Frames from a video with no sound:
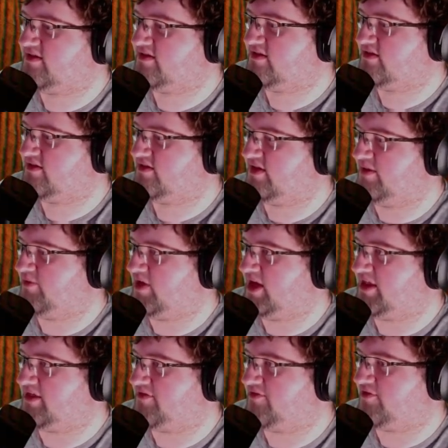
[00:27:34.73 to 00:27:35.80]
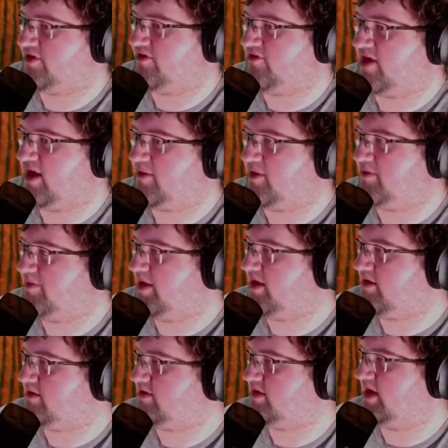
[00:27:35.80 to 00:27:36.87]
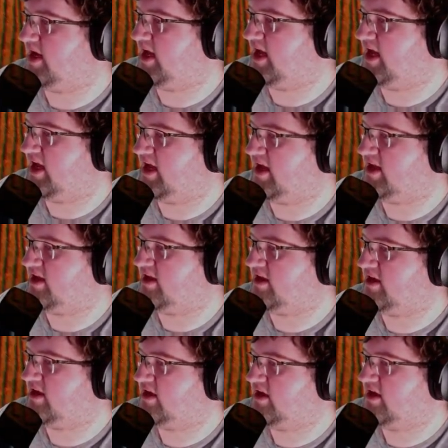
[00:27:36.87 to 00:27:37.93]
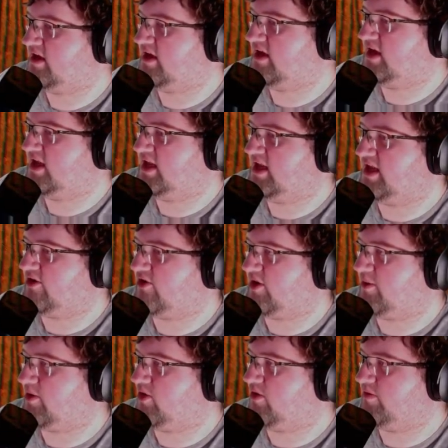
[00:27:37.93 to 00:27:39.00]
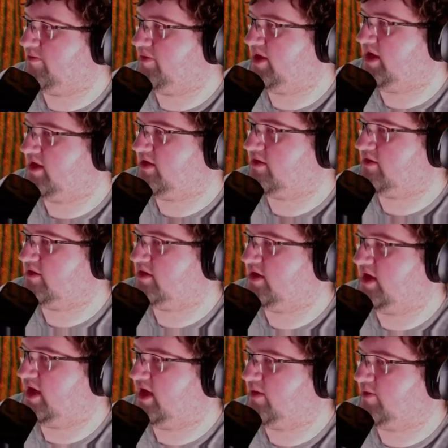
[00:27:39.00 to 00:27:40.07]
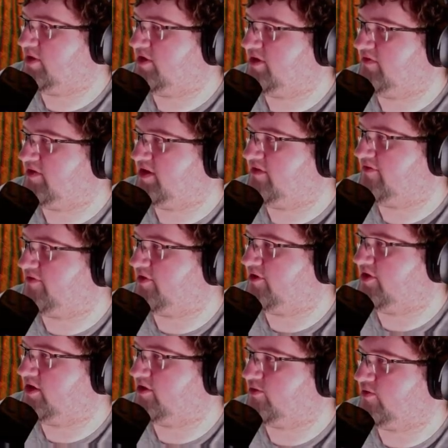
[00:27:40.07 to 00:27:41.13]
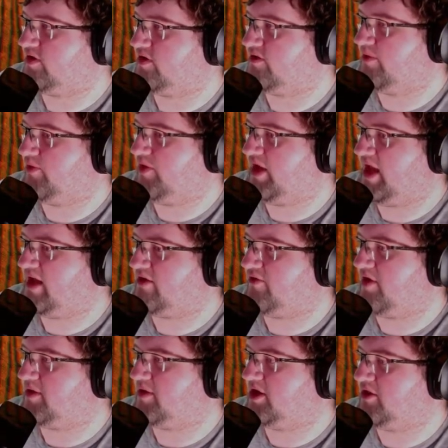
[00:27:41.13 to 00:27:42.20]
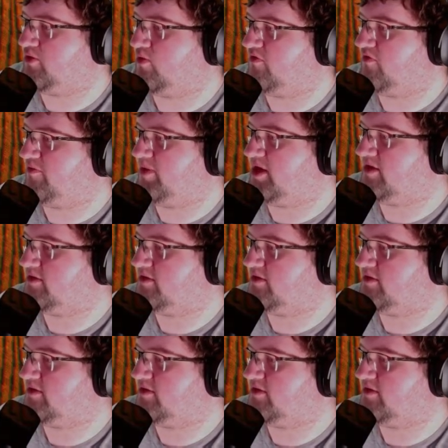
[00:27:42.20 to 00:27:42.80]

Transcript: Yep, we get the free rabbit pelt, and now I grab a golden pelt, and we don't have enough for another one, but we can grab another wolf pelt.